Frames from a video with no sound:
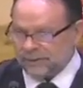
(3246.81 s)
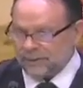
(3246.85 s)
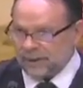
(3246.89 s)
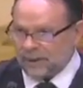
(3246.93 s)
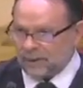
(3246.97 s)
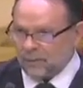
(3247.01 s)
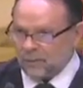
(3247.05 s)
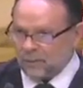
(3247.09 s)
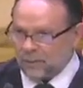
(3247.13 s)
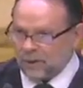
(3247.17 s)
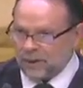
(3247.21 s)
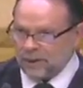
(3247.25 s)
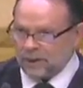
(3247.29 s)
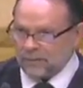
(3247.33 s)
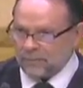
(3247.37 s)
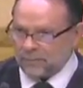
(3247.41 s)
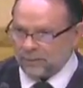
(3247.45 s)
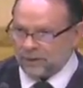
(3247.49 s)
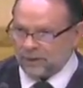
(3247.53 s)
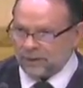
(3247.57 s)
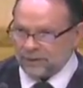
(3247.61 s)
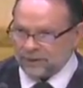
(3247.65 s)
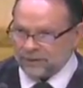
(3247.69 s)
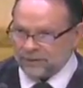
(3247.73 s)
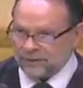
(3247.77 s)
That
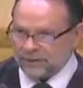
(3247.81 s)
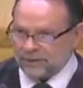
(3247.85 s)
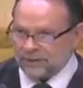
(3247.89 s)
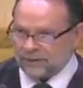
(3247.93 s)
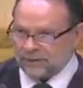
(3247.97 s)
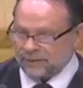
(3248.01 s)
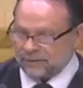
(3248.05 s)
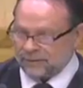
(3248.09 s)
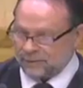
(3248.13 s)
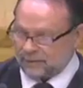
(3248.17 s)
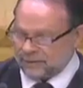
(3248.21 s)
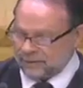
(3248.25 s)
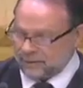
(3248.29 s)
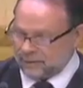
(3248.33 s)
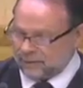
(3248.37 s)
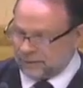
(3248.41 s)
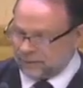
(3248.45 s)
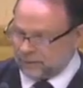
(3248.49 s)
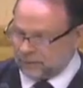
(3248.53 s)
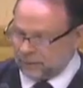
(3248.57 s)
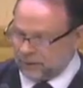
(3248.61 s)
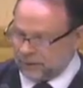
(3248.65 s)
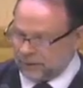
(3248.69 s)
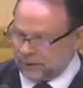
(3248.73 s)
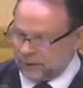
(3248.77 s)
one person,
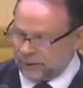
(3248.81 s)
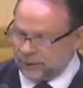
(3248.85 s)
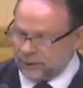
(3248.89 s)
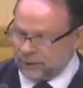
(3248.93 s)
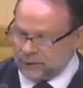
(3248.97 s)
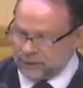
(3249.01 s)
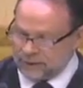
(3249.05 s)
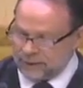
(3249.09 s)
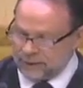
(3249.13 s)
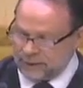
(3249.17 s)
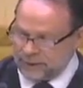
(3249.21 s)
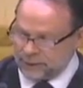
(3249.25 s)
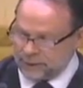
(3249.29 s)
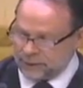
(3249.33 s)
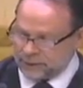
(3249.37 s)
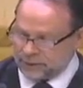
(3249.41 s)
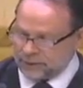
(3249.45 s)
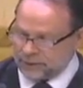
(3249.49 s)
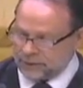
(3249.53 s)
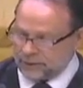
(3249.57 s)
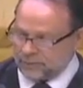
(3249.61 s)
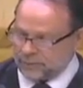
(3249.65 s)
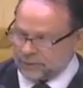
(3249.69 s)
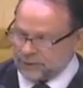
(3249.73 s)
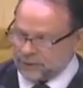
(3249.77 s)
when you
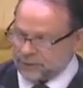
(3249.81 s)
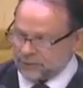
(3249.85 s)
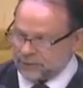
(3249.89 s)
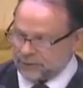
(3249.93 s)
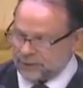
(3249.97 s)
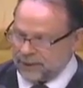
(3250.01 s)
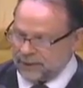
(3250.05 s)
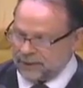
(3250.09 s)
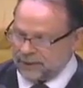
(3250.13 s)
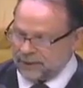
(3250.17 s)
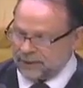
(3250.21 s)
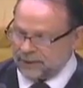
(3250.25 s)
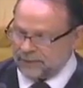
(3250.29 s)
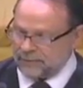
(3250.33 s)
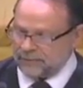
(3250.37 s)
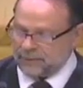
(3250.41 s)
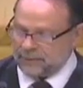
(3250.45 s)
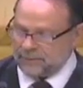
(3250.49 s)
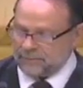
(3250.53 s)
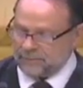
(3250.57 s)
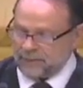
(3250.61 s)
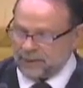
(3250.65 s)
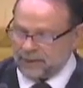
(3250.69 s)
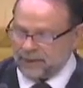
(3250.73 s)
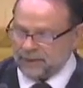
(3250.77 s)
teach them and train them
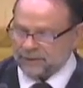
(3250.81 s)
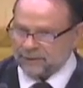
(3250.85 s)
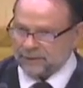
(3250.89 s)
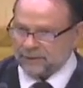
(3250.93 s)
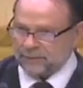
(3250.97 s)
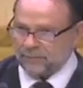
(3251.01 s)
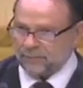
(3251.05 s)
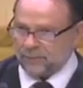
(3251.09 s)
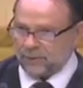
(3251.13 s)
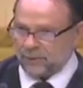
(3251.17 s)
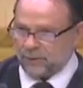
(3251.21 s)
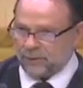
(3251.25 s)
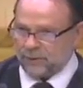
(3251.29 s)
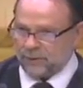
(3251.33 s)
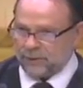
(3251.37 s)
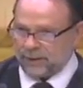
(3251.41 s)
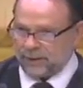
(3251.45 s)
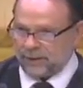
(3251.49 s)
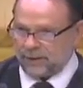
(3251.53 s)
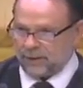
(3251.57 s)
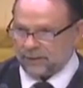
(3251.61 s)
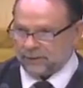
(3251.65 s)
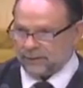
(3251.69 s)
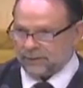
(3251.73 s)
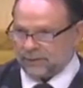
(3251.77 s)
in positive moral
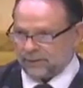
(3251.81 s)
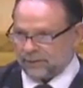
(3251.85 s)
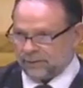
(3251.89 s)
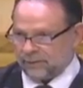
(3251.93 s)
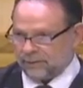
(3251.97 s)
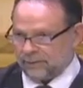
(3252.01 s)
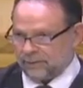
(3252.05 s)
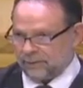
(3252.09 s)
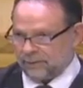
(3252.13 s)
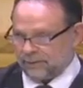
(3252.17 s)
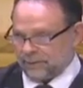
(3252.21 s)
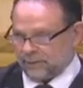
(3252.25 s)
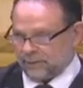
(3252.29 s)
character,